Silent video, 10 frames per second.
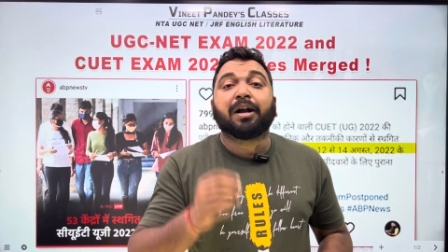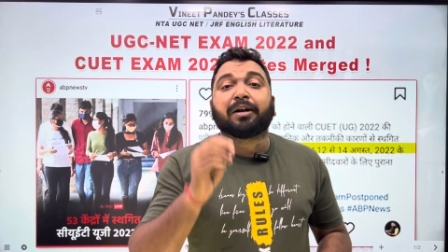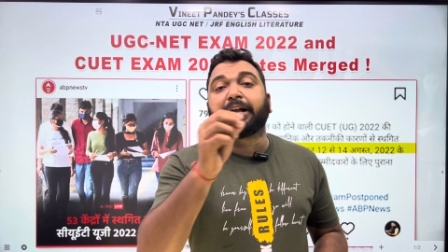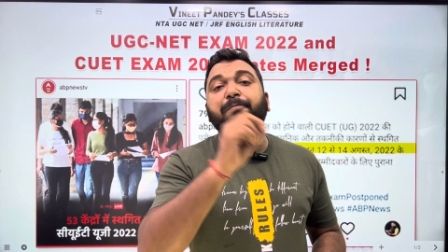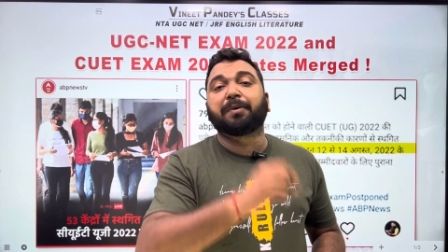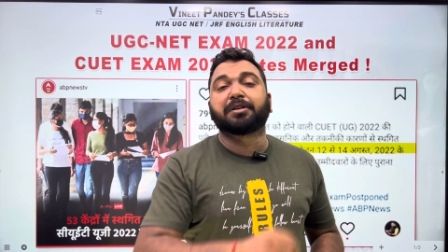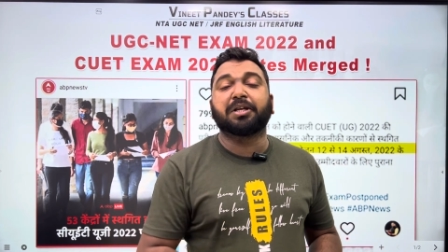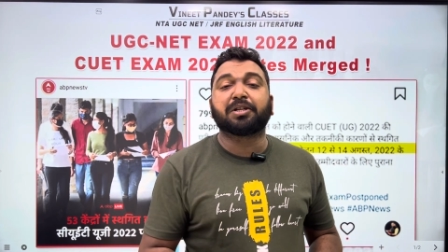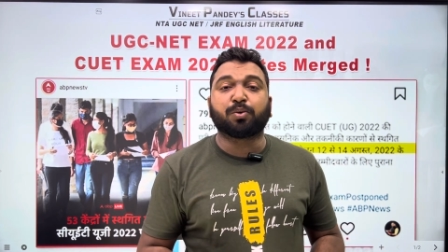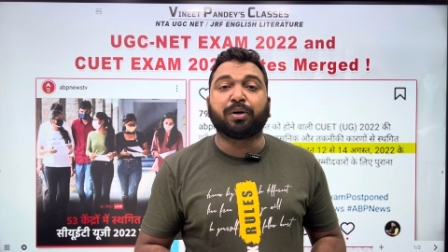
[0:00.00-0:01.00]

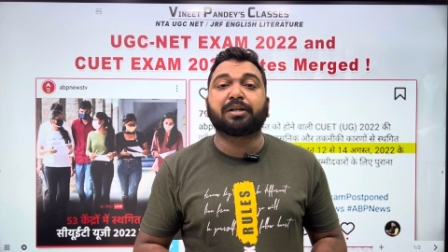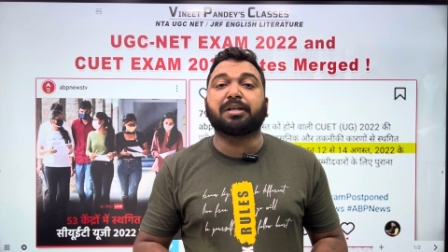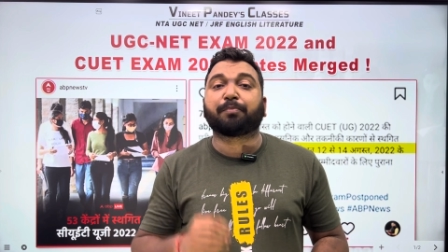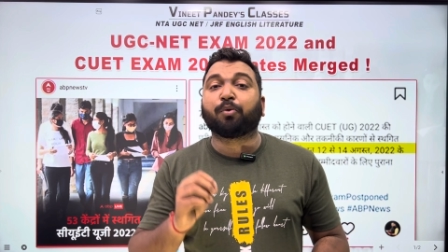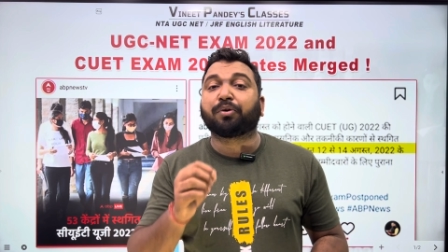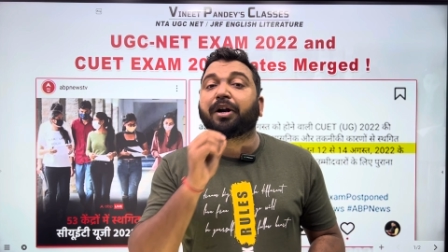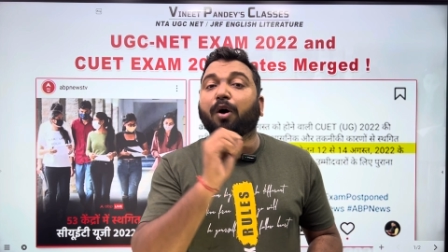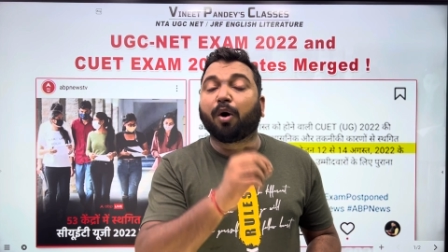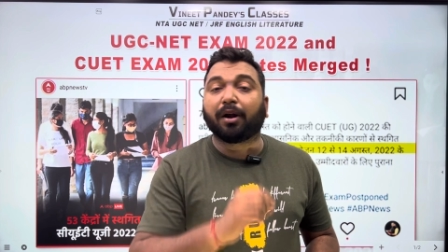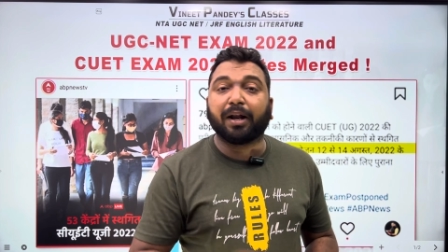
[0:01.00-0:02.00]
10% students supported
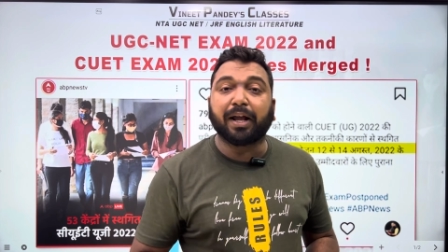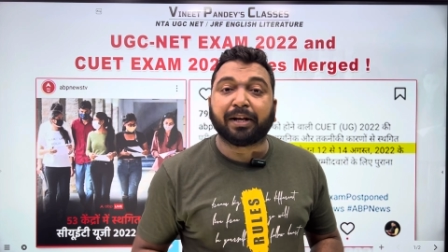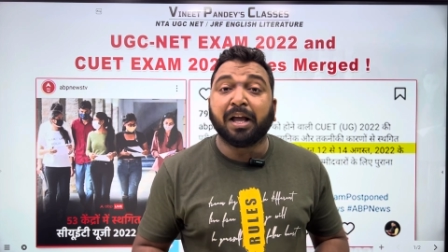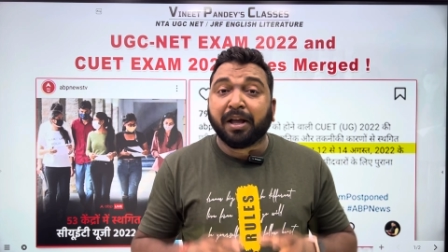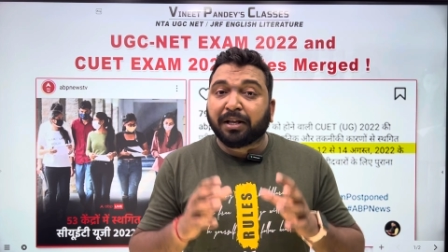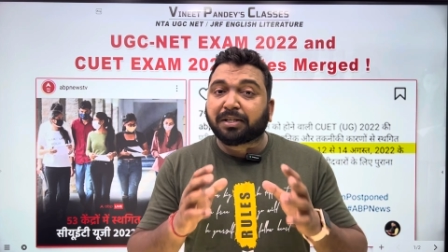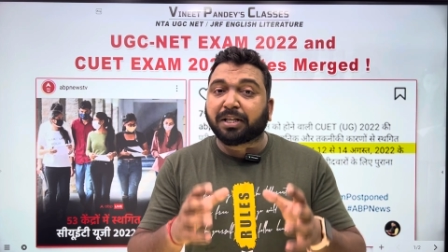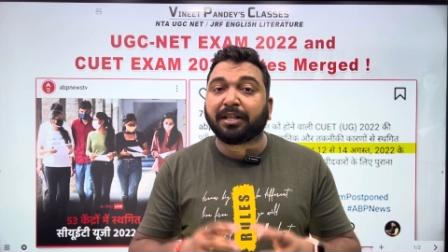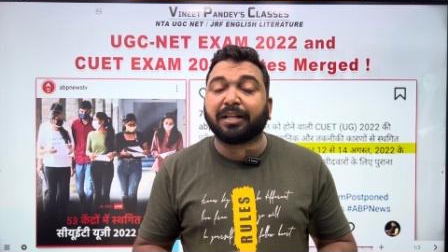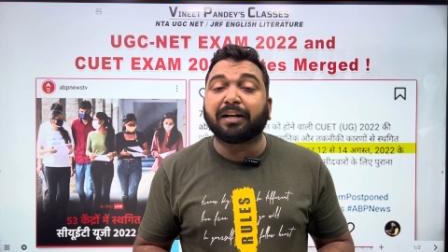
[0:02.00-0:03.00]
online,
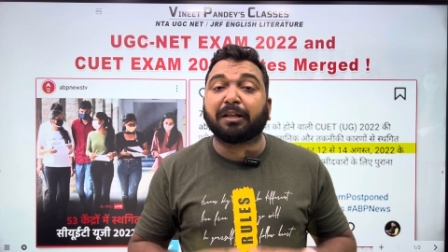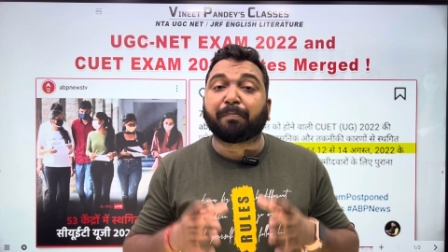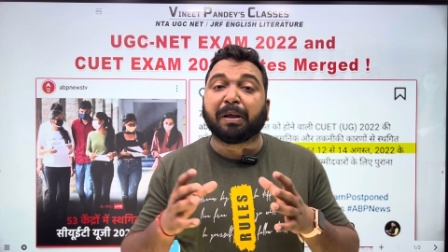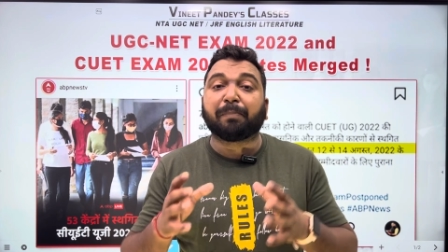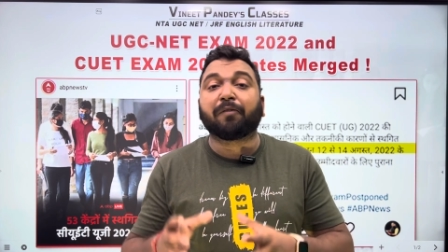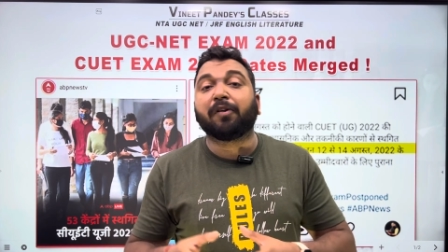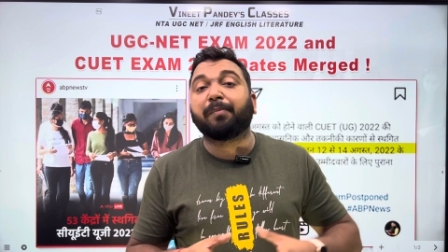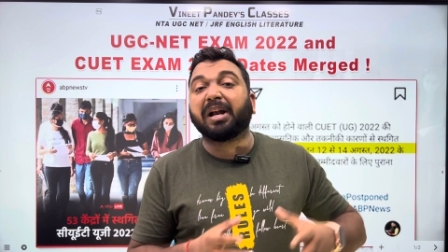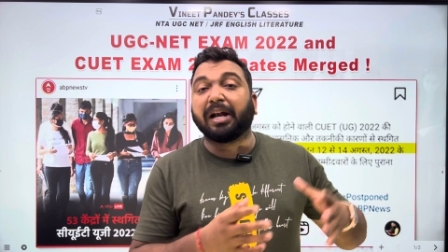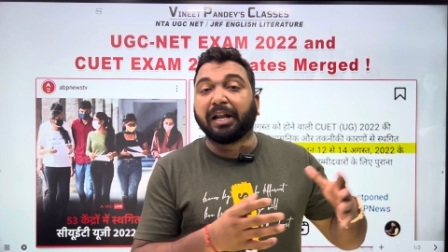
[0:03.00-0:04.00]
saying that the paper will
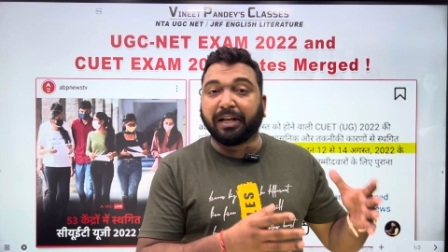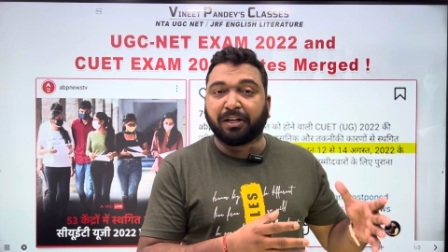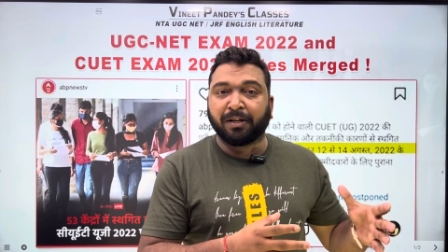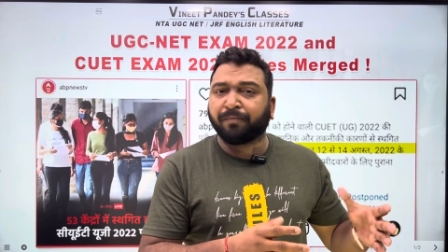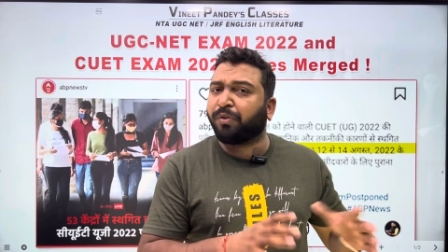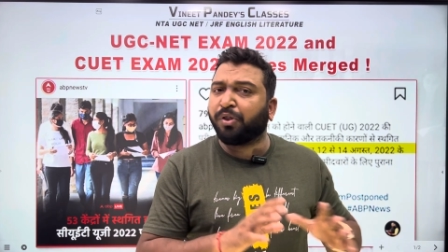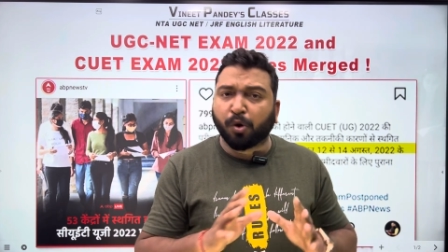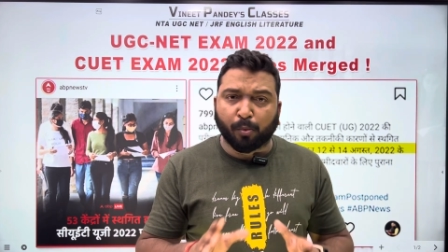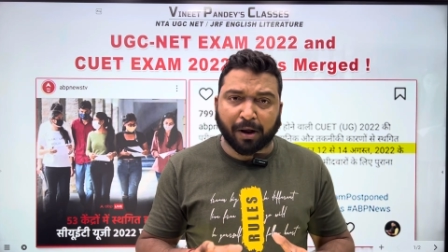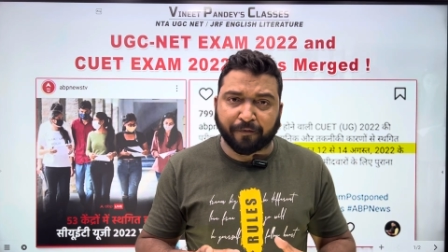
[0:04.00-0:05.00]
be leaked.
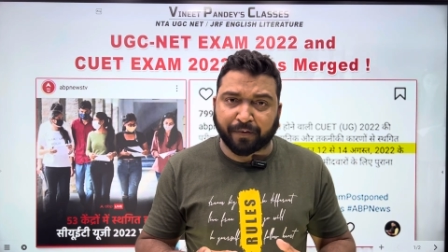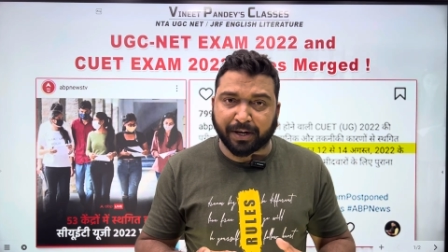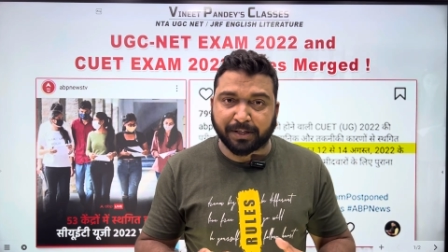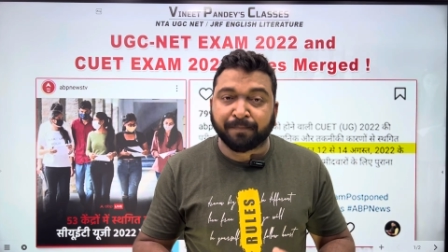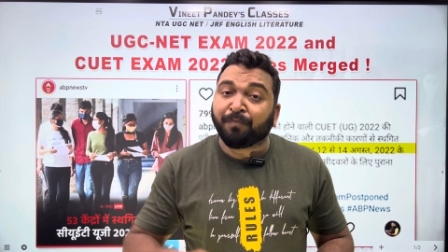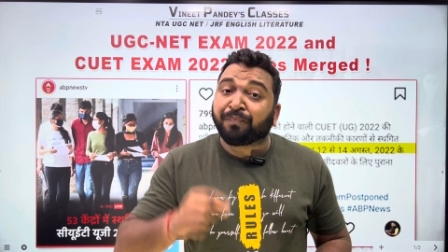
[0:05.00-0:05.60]
No, my friends.